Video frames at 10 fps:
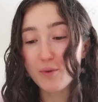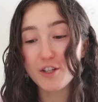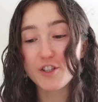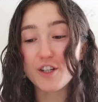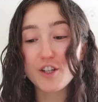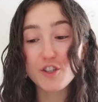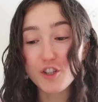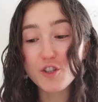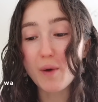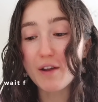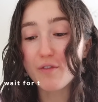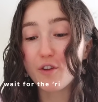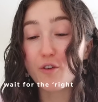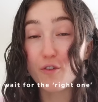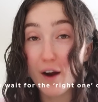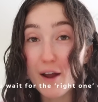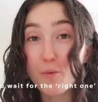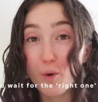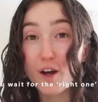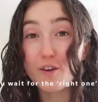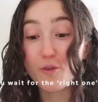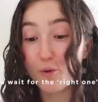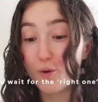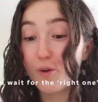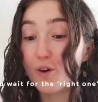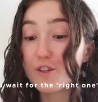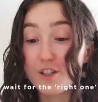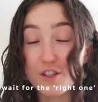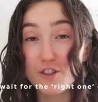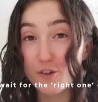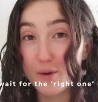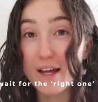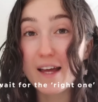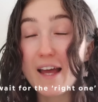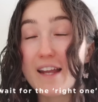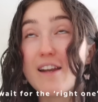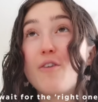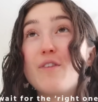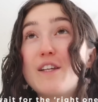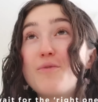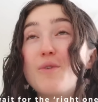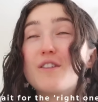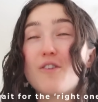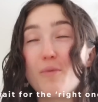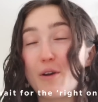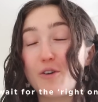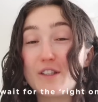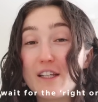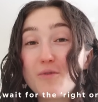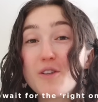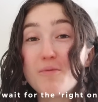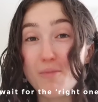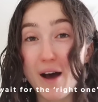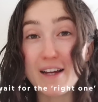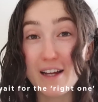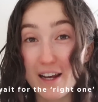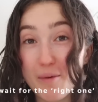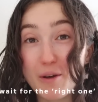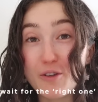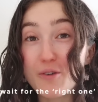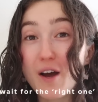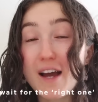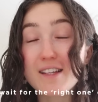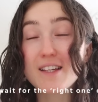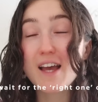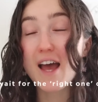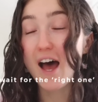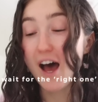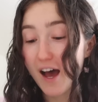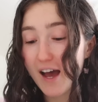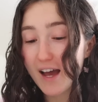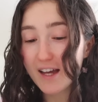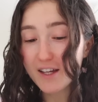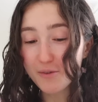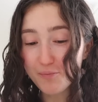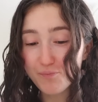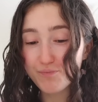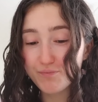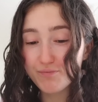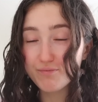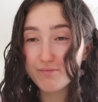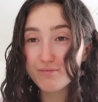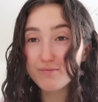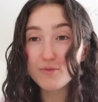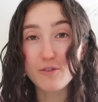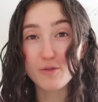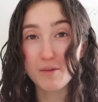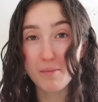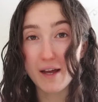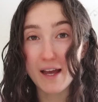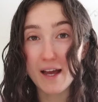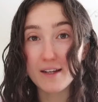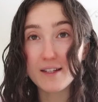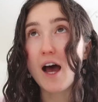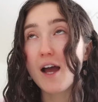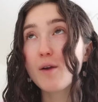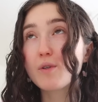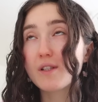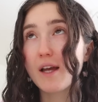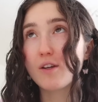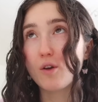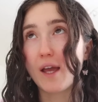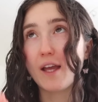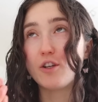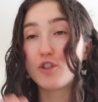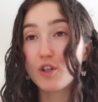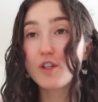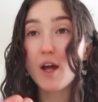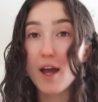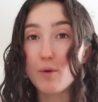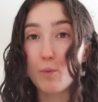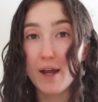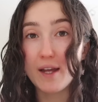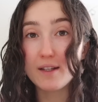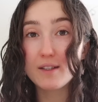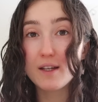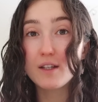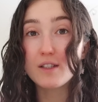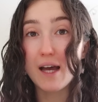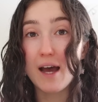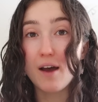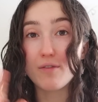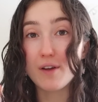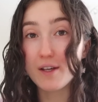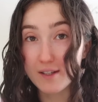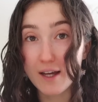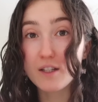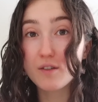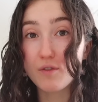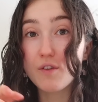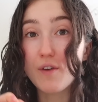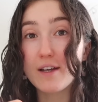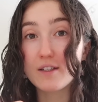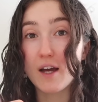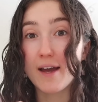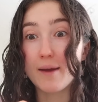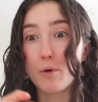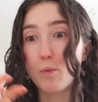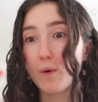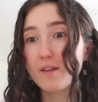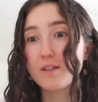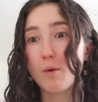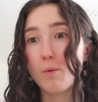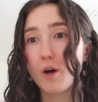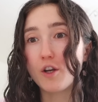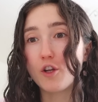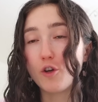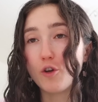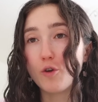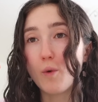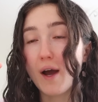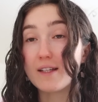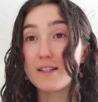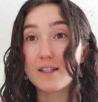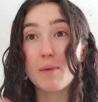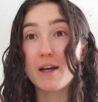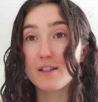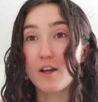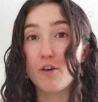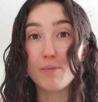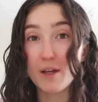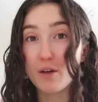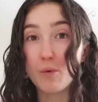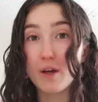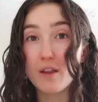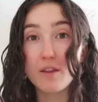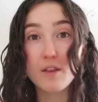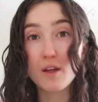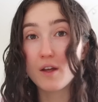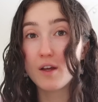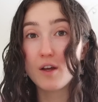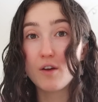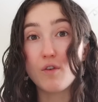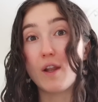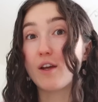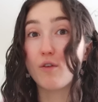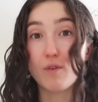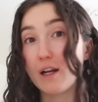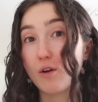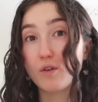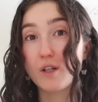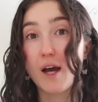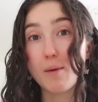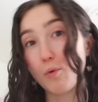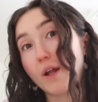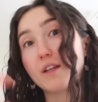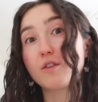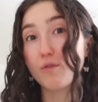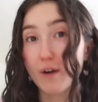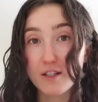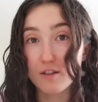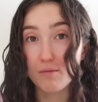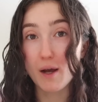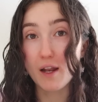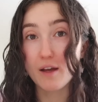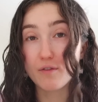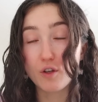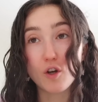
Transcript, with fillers: question, should you wait for the right one or just do it? Now this was, oh my gosh, this was my dilemma, you guys. I constantly had battles in my head. I was like, okay, should I wait to have sex for the first time with someone who I see myself being with for like a really long time, or like the rest of my life, you